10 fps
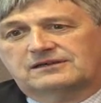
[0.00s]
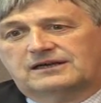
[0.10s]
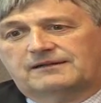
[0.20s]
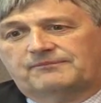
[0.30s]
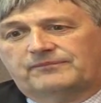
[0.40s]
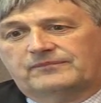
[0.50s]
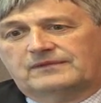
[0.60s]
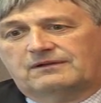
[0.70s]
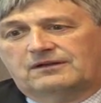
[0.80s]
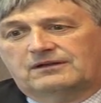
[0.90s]

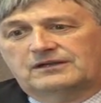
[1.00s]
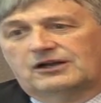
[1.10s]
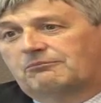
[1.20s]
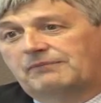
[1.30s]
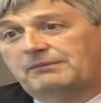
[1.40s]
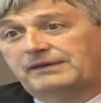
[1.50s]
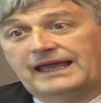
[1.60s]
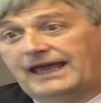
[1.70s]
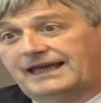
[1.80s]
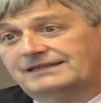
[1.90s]

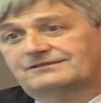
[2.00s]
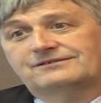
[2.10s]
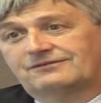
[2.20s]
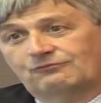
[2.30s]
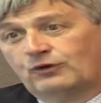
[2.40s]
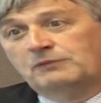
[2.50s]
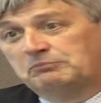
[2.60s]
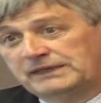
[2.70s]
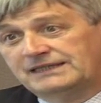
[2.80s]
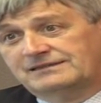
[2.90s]
maybe add one
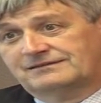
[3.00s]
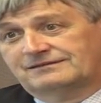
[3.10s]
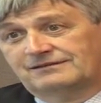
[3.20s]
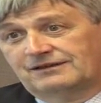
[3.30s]
beat